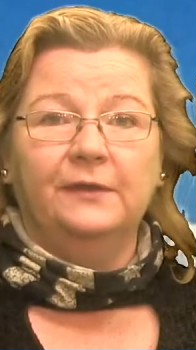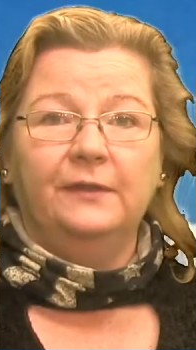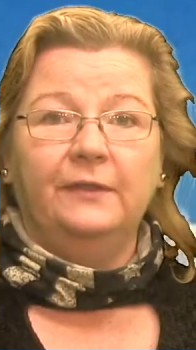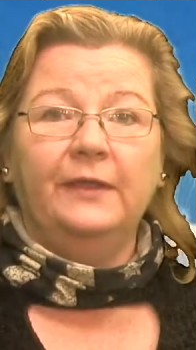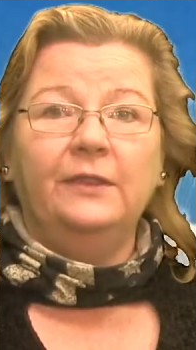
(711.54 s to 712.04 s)

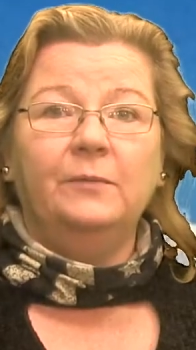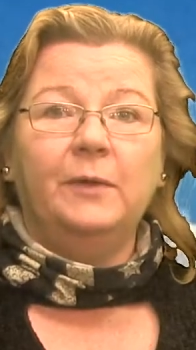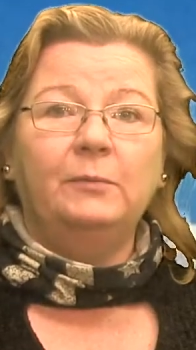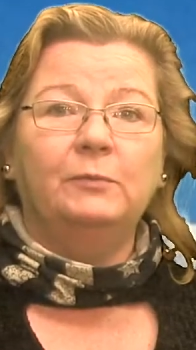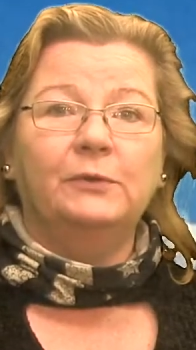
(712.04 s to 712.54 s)
Then the
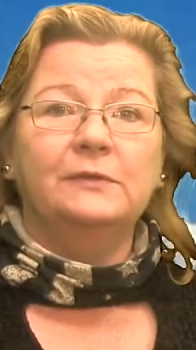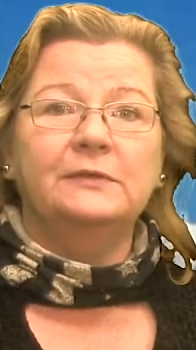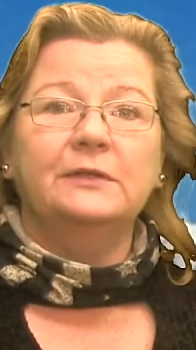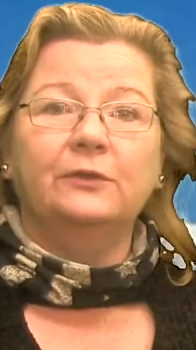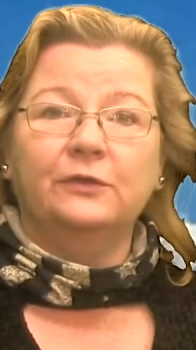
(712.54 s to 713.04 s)
bubble burst
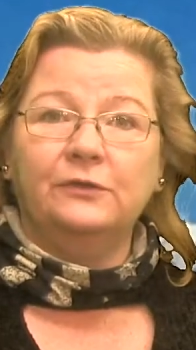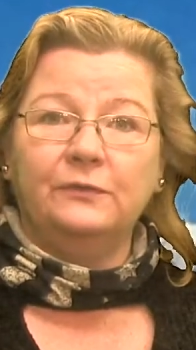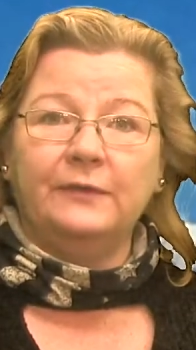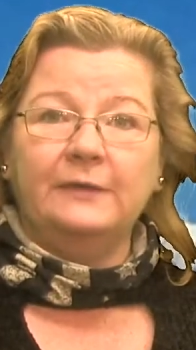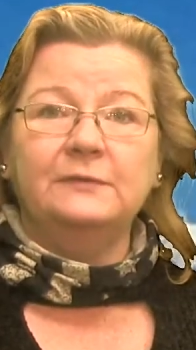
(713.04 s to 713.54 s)
in the early
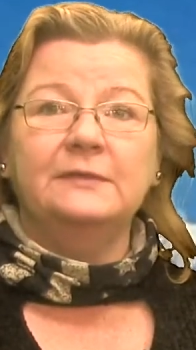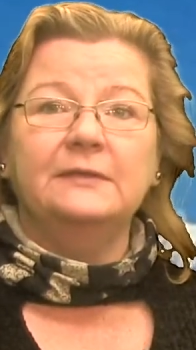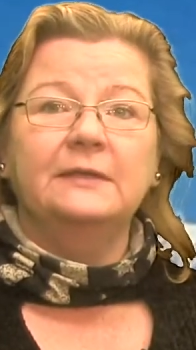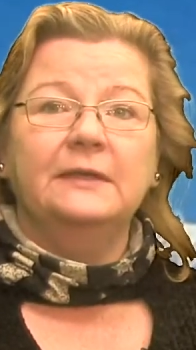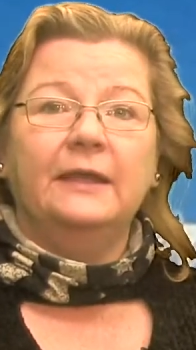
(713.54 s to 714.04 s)
2000s,
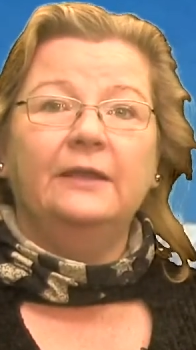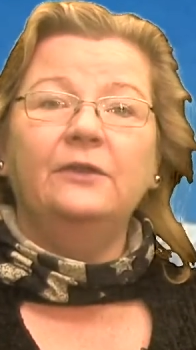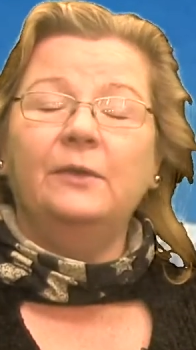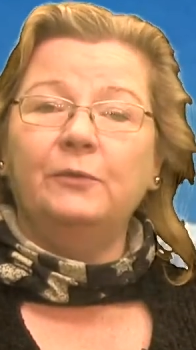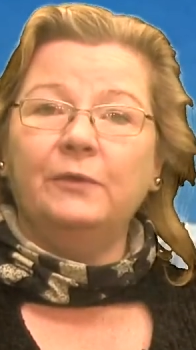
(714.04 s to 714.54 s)
and a
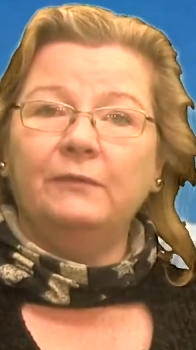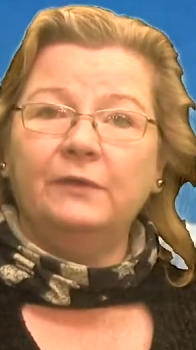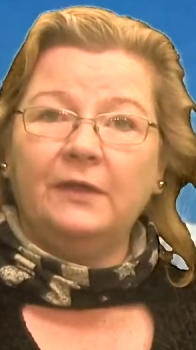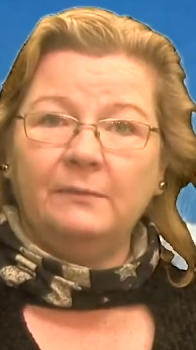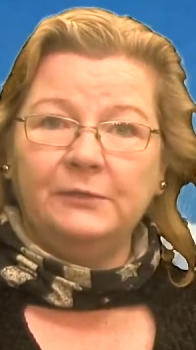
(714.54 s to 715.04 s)
number of the
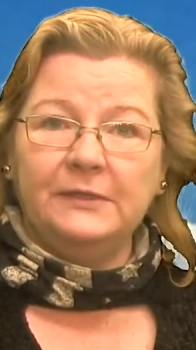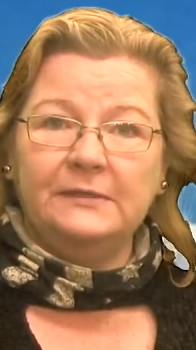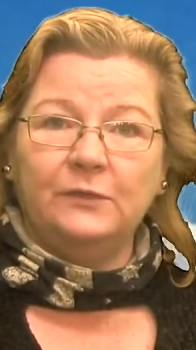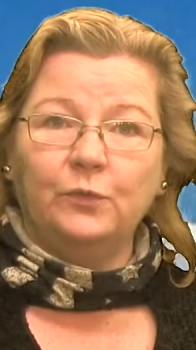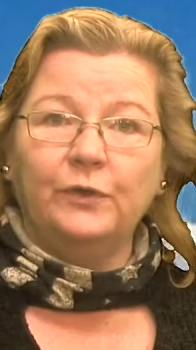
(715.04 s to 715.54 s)
companies
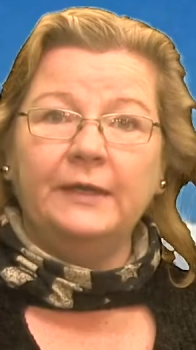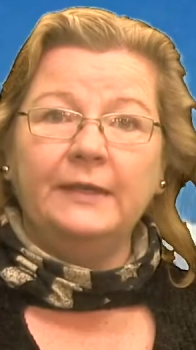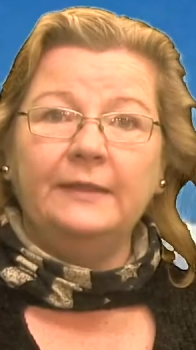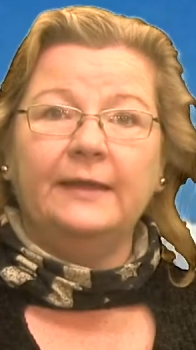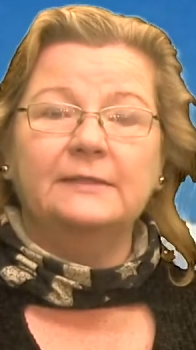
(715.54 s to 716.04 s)
that were
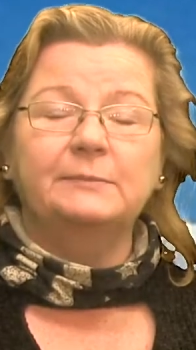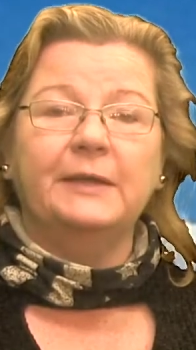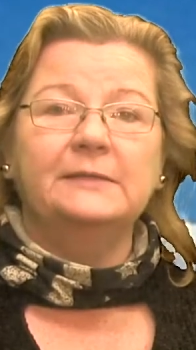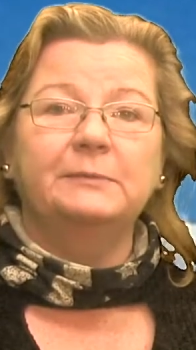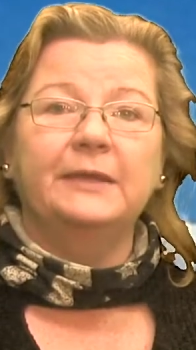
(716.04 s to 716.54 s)
in that
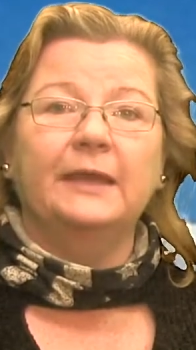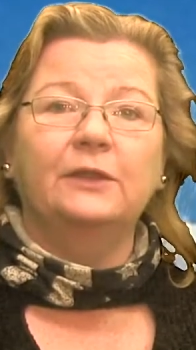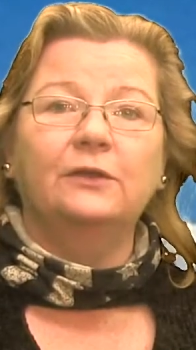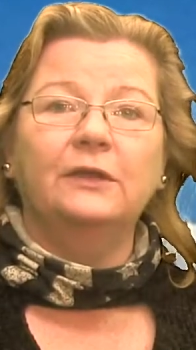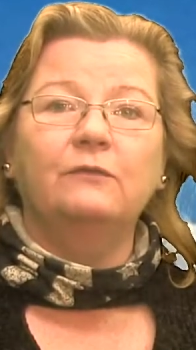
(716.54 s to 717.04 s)
space began
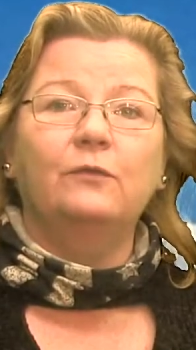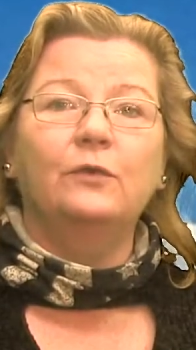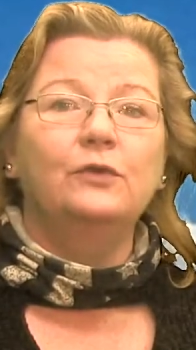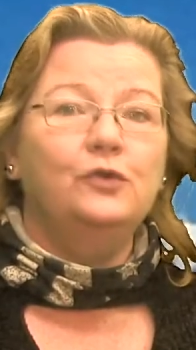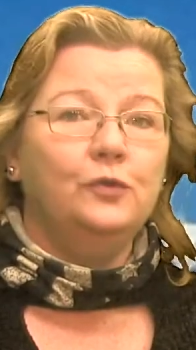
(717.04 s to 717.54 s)
looking for
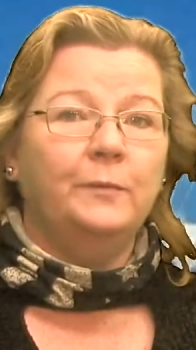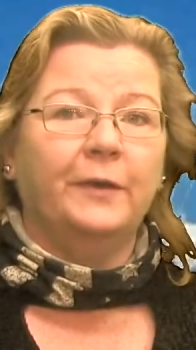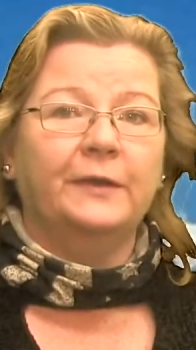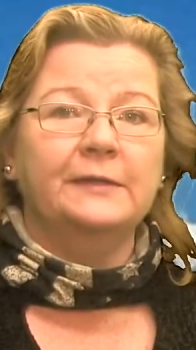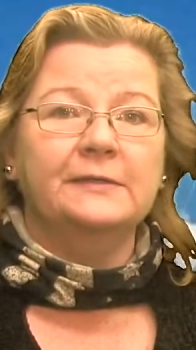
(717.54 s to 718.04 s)
new
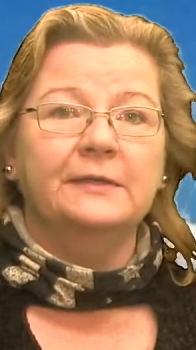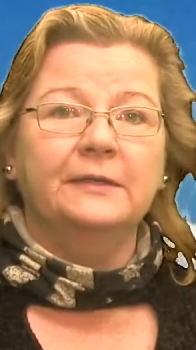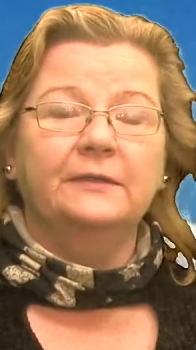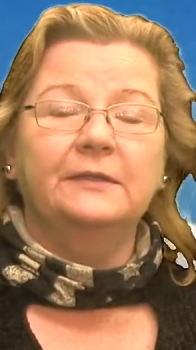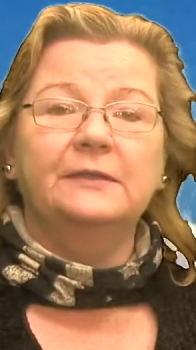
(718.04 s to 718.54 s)
markets
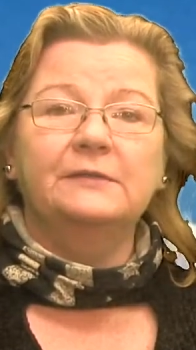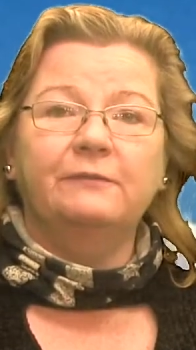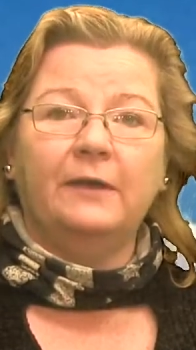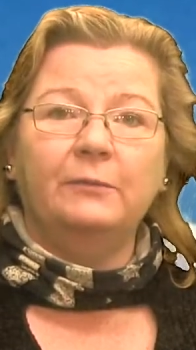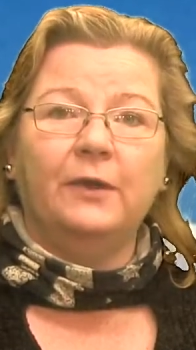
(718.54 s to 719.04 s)
that this
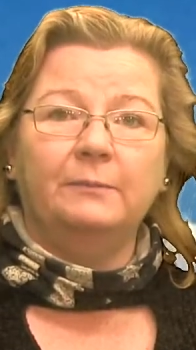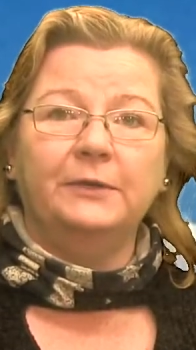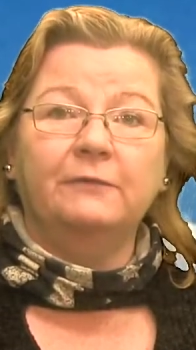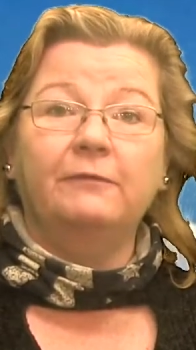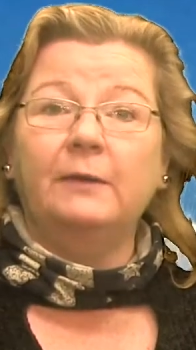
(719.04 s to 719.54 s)
fiber
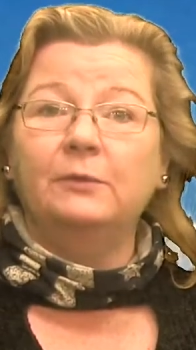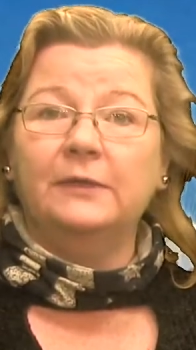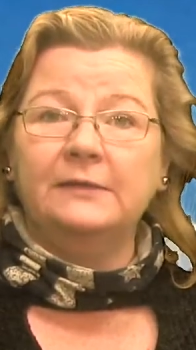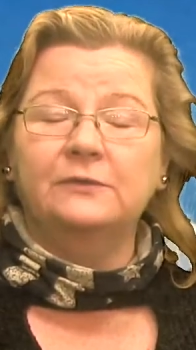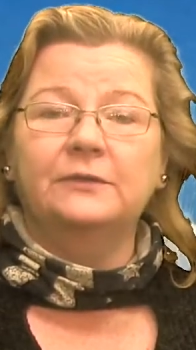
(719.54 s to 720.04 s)
optic, fiber
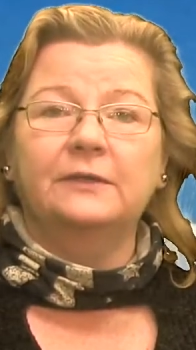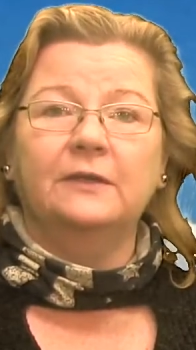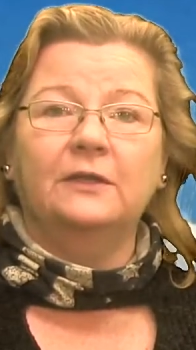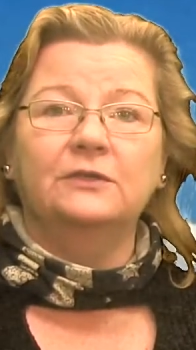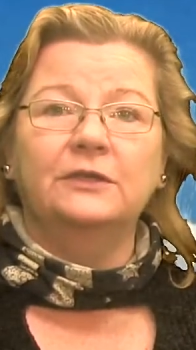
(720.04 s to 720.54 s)
laser
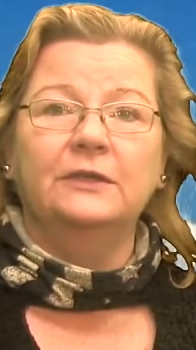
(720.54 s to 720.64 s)
technology